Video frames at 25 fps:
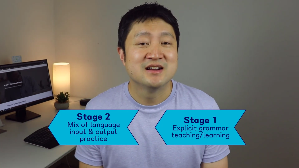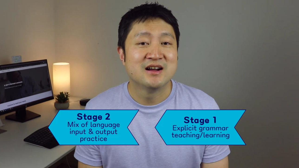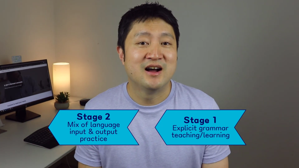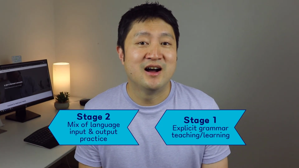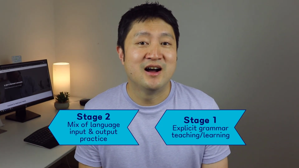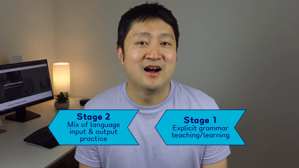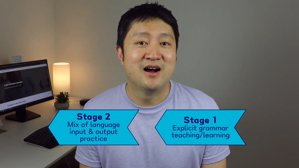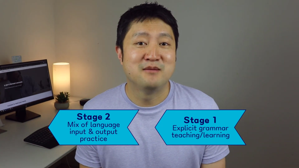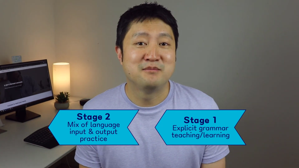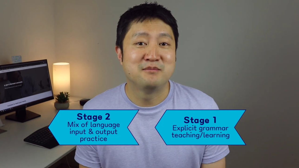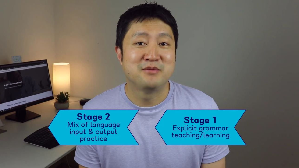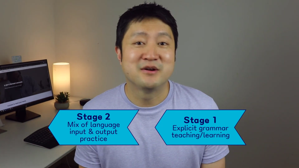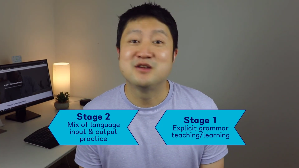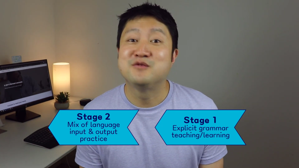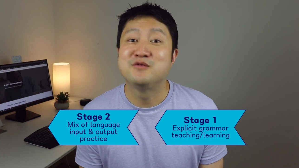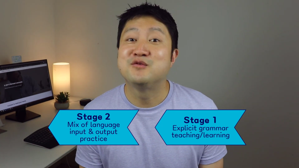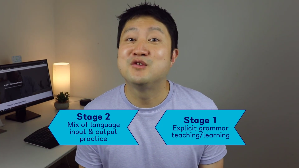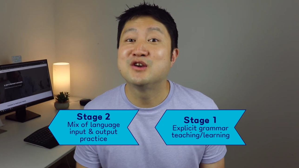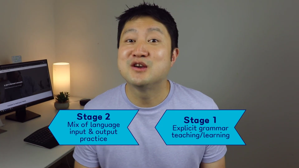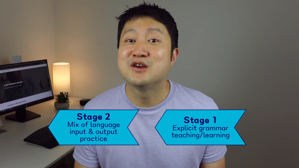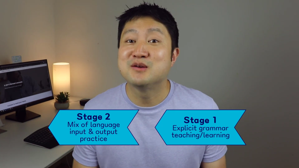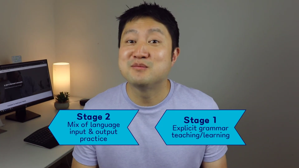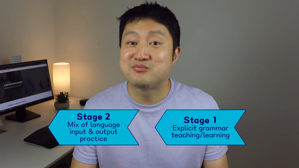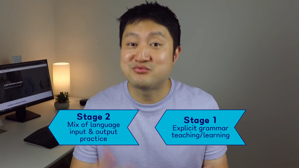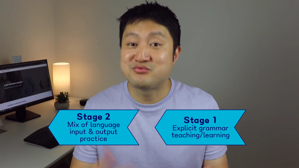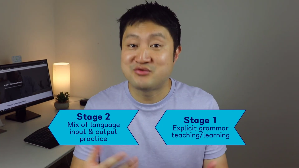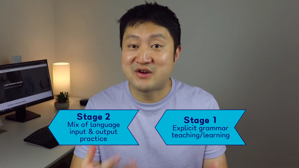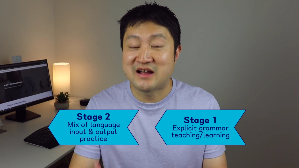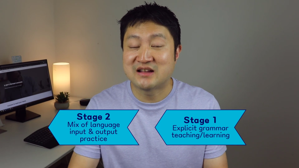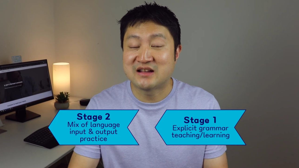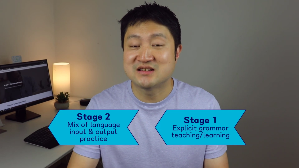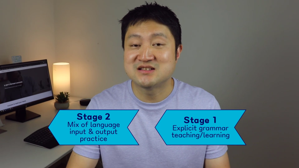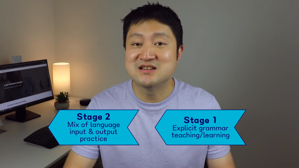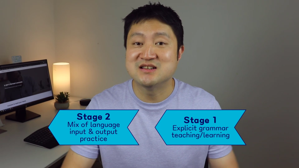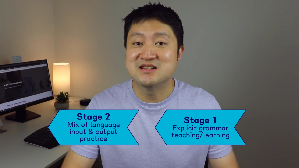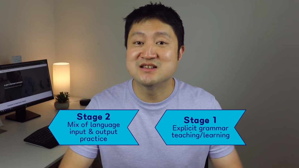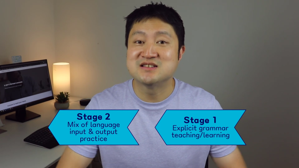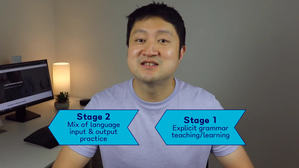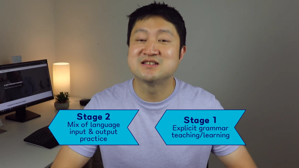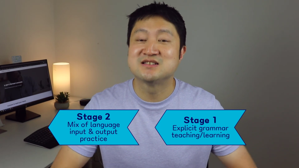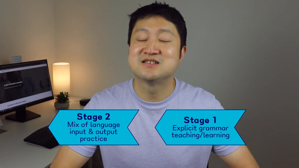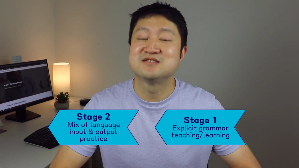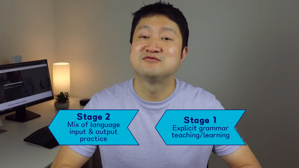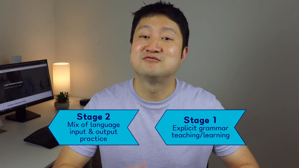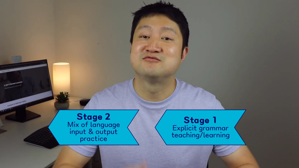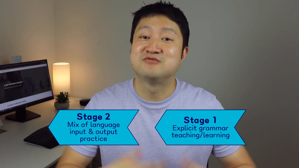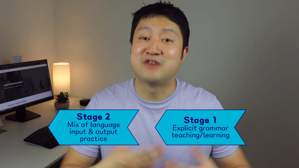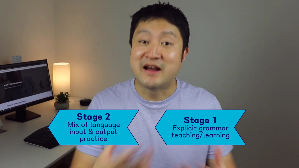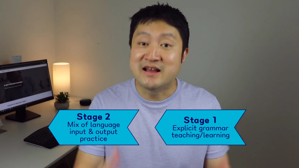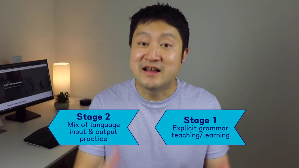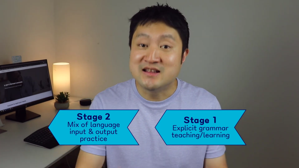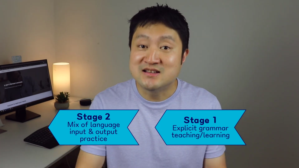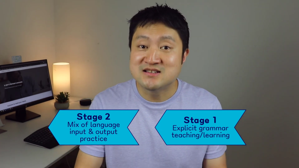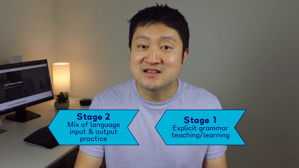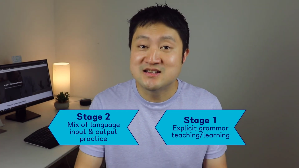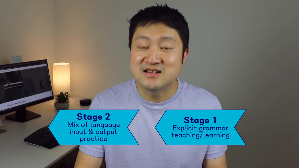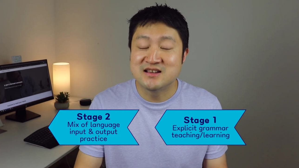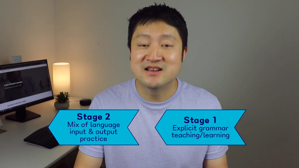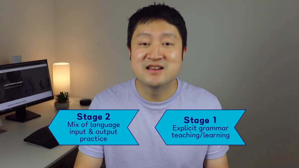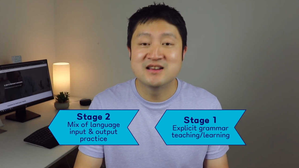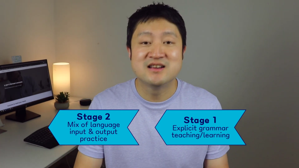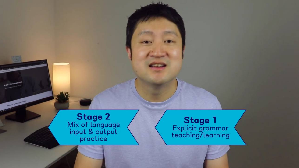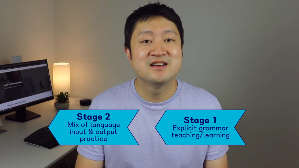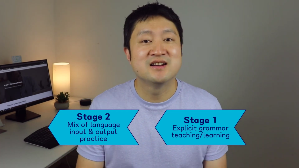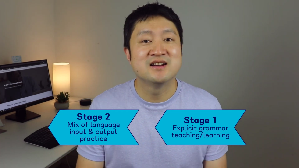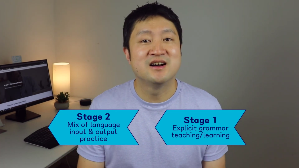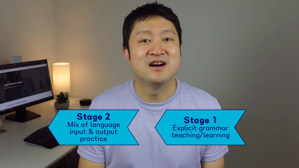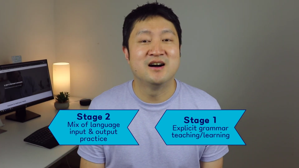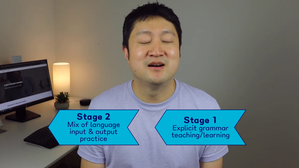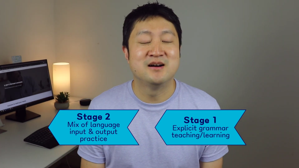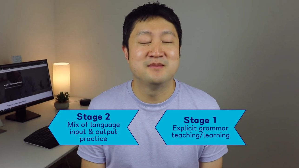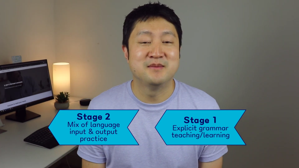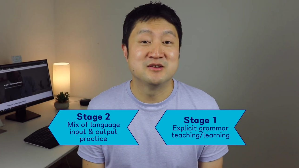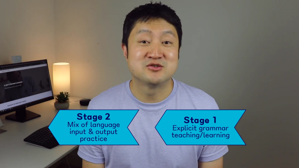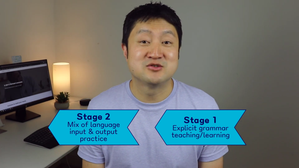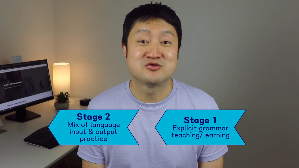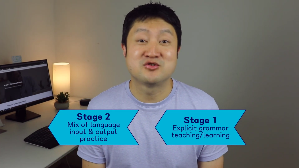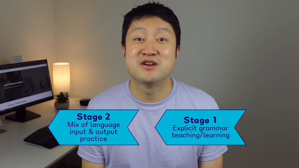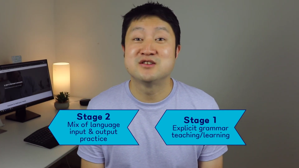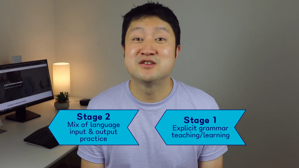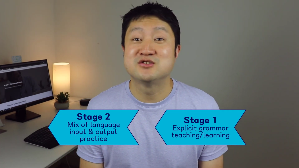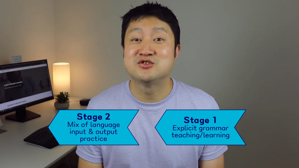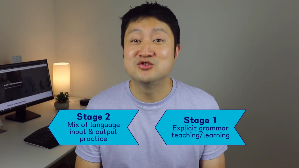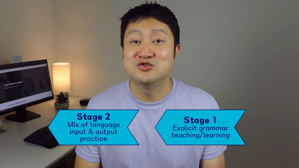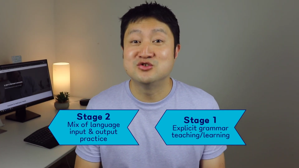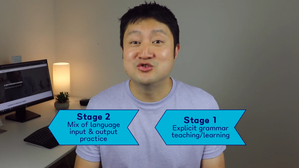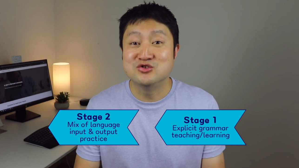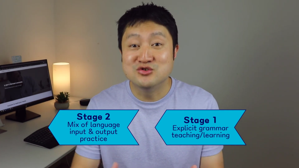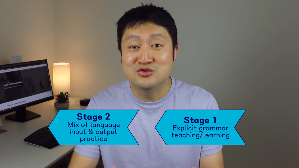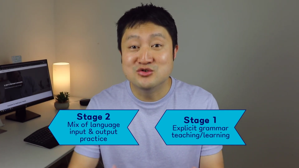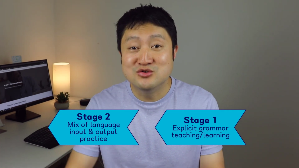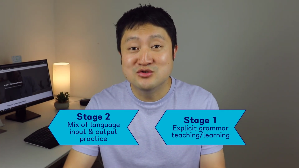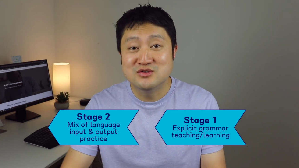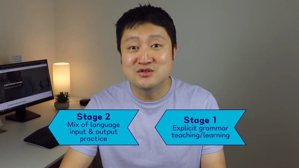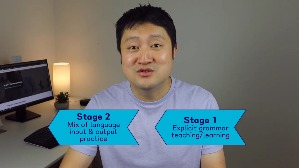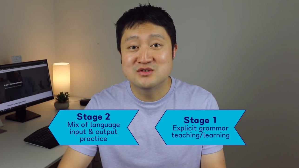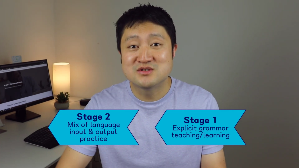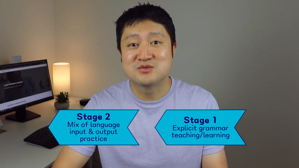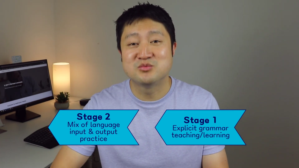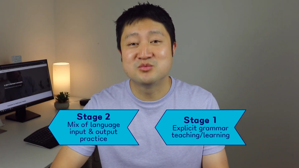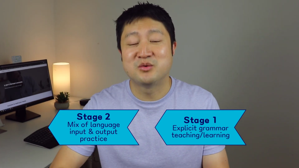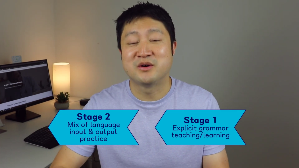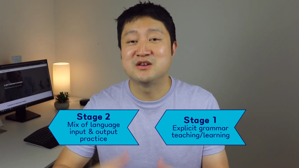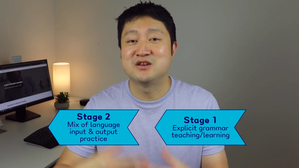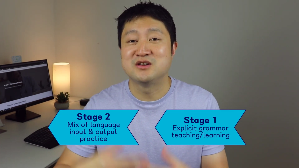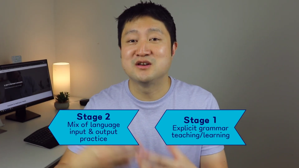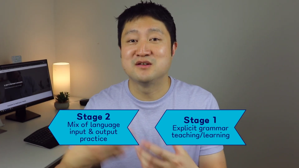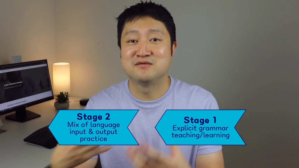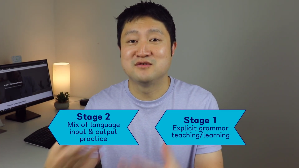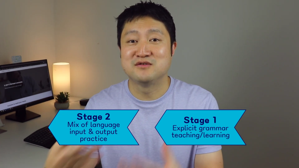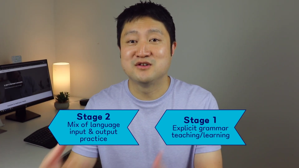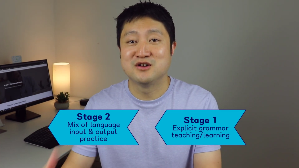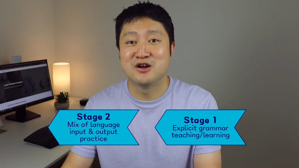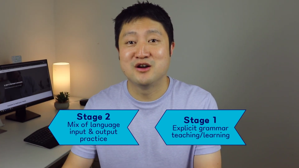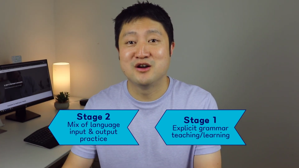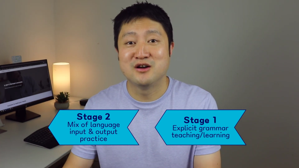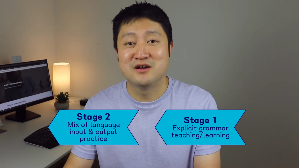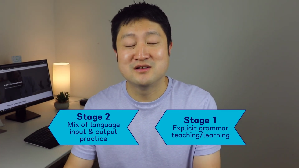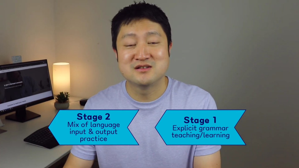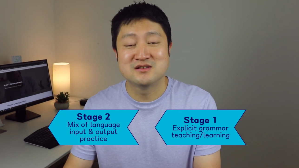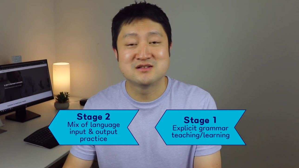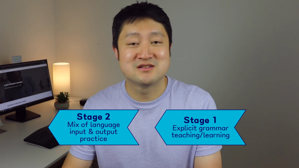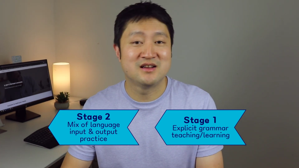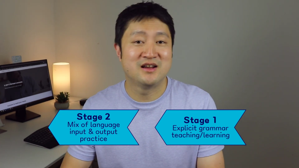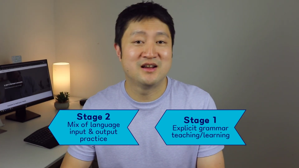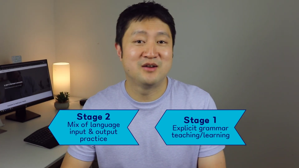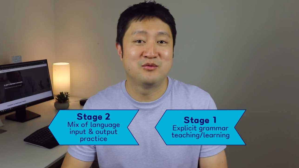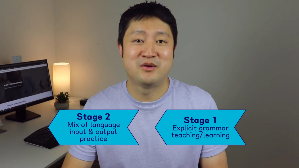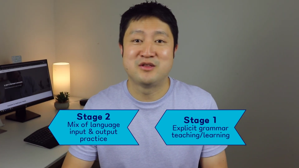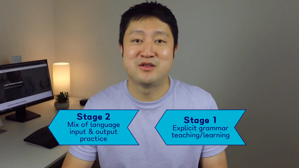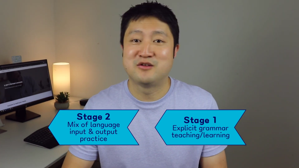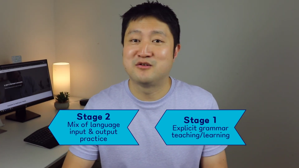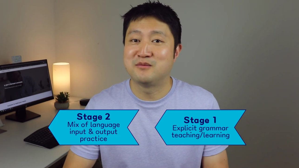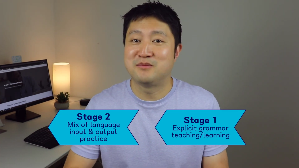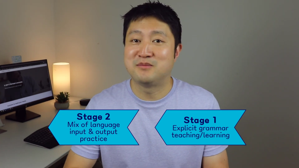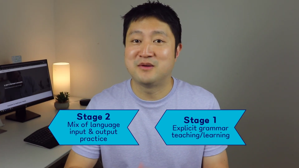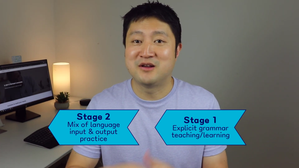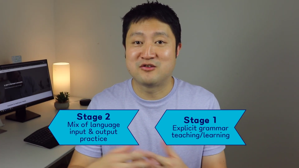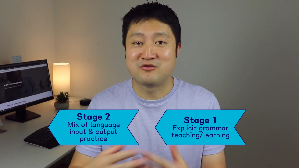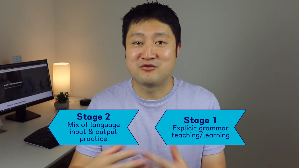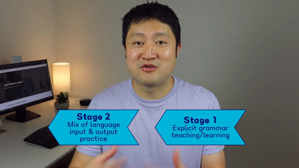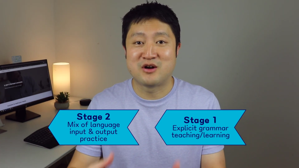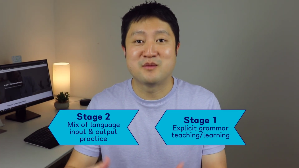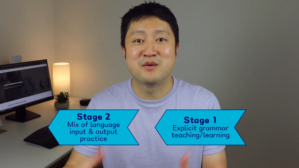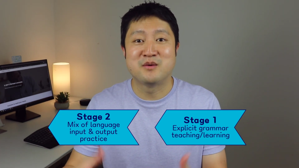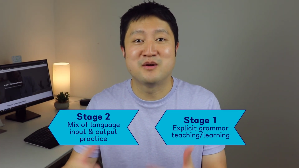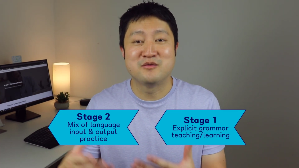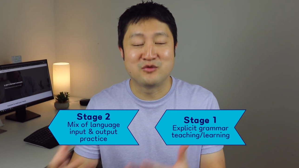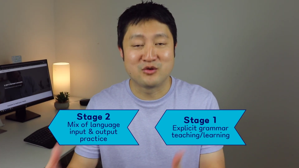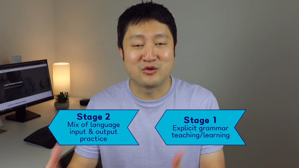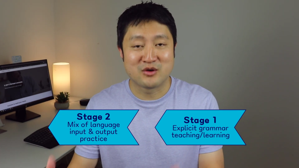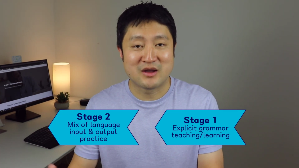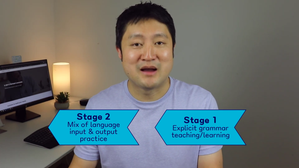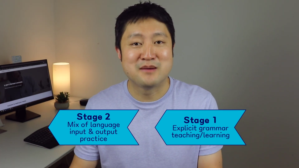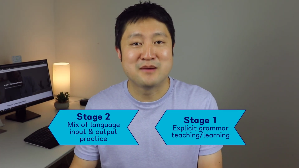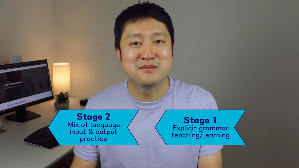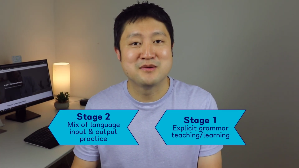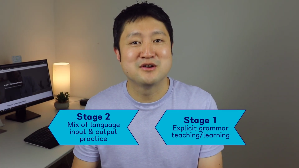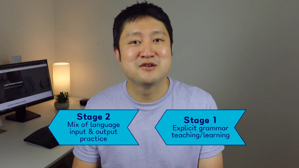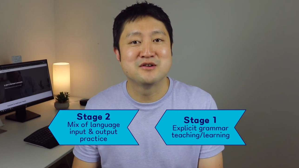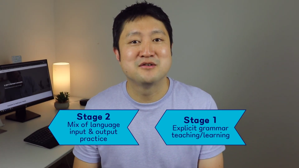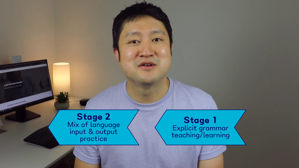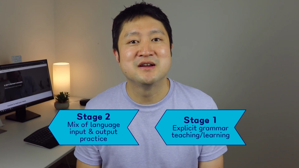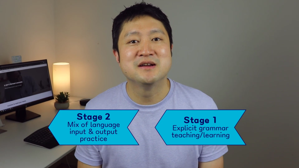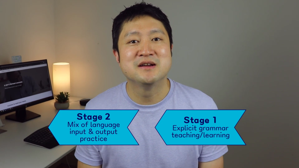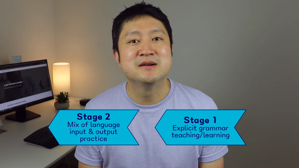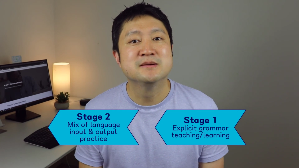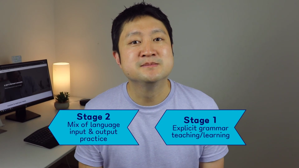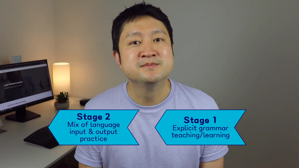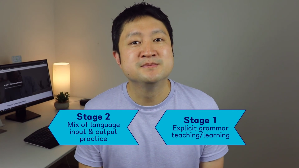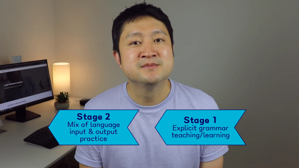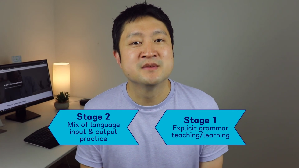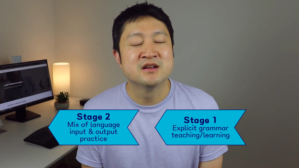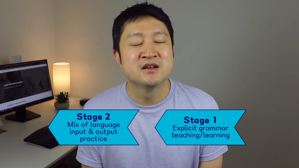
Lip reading: But if you can practice writing and trying to use what you have learned, whether it be grammar and vocabulary